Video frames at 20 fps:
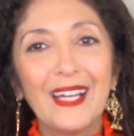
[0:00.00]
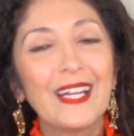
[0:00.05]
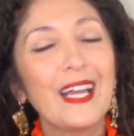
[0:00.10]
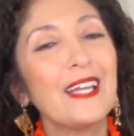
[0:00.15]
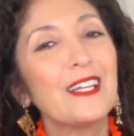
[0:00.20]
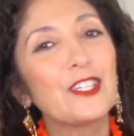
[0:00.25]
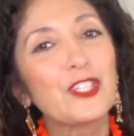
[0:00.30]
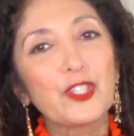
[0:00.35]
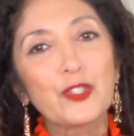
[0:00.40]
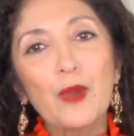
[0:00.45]

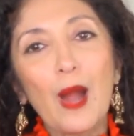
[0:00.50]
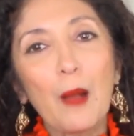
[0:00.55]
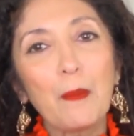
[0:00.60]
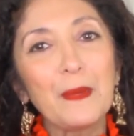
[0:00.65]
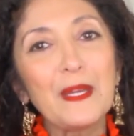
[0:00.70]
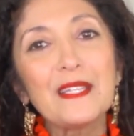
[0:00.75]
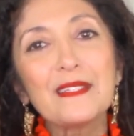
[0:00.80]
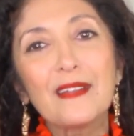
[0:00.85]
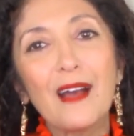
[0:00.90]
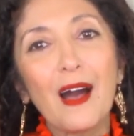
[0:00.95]
kind of
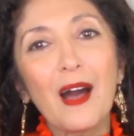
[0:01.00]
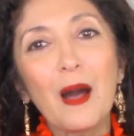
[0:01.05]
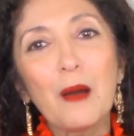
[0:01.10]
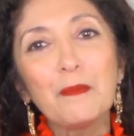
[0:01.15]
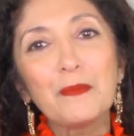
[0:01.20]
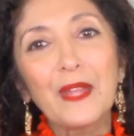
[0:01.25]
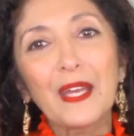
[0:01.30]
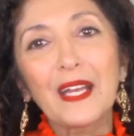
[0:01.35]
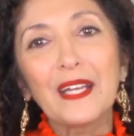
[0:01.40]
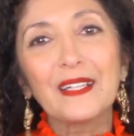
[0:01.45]
strappy top
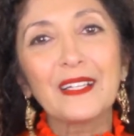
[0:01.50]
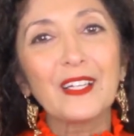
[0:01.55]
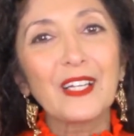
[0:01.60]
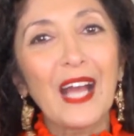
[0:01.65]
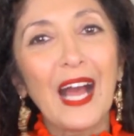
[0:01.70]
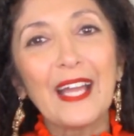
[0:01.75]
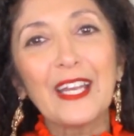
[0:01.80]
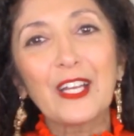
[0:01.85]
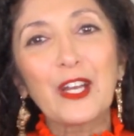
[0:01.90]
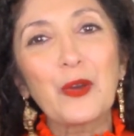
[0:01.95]
that can
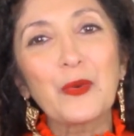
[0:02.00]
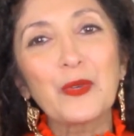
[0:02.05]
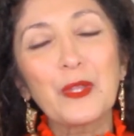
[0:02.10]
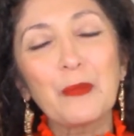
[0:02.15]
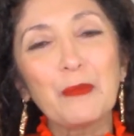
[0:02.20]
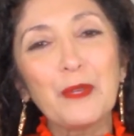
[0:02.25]
kind of go with the